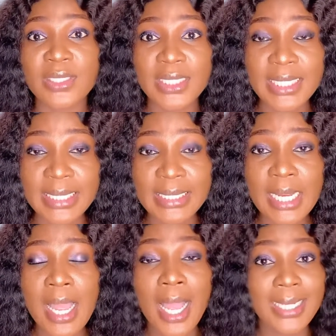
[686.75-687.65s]
They clean,
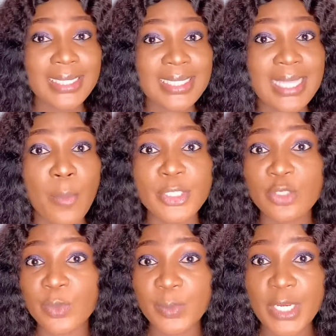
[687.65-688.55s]
and this is how much
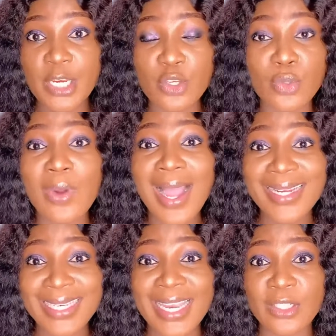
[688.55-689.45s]
they'll be paying you at
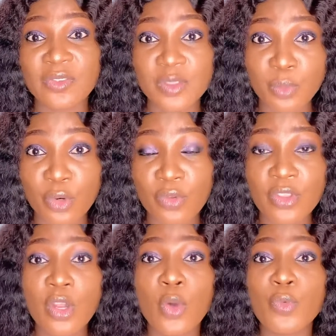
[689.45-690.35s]
the end of the month,
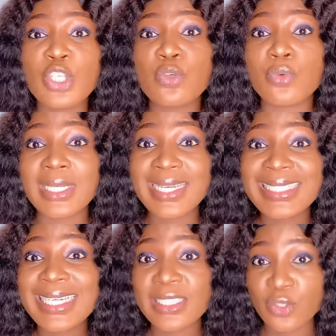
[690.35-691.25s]
which you would
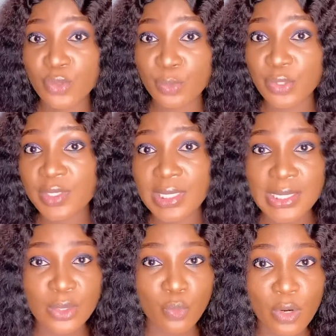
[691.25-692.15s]
later distribute to
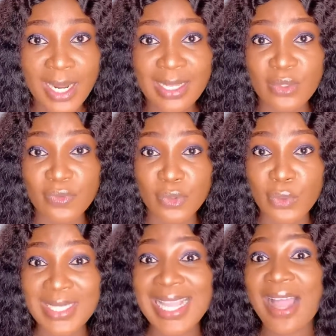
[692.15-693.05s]
these workers of
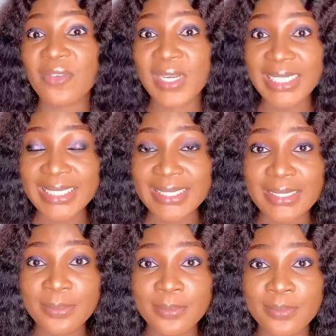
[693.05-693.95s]
yours that have cleaned.
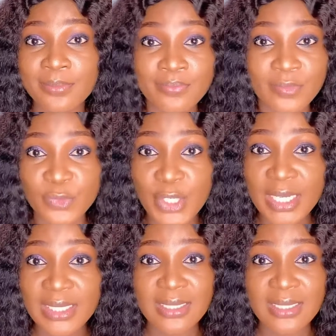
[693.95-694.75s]
Right.